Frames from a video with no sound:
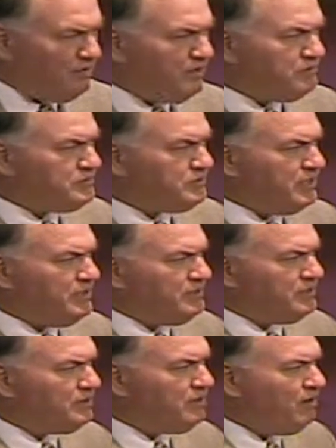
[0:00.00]
to understand the
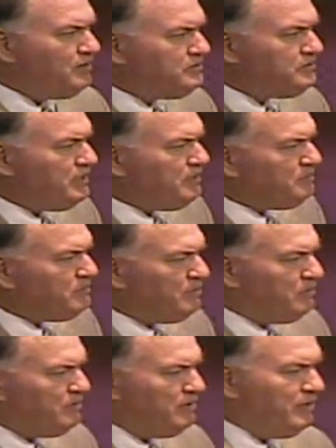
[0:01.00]
concept or
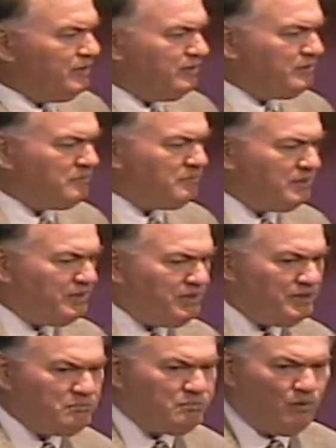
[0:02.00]
the, uh, the
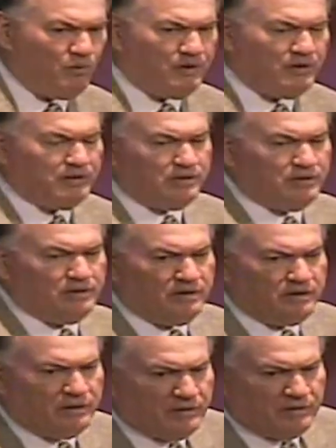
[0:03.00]
beginning point
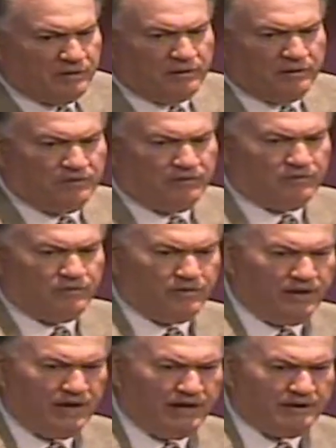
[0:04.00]
for
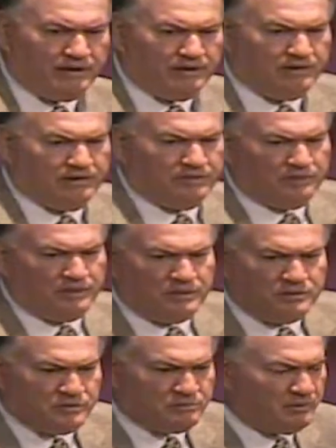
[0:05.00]
that uh,
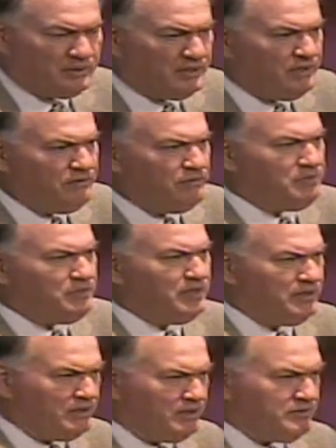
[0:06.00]
religious belief, but it
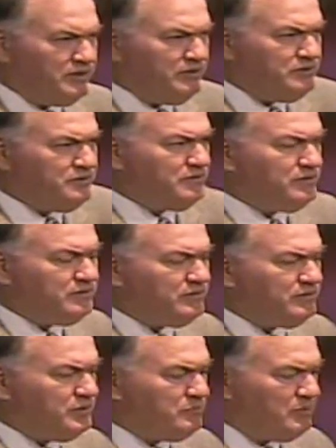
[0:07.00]
exists.
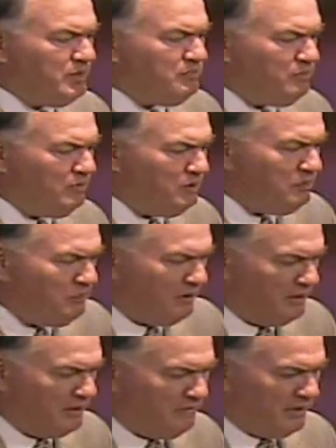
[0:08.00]
There are people who
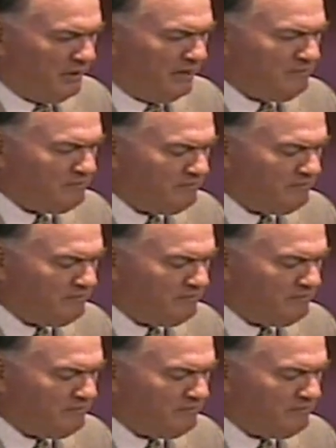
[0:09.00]
believe that.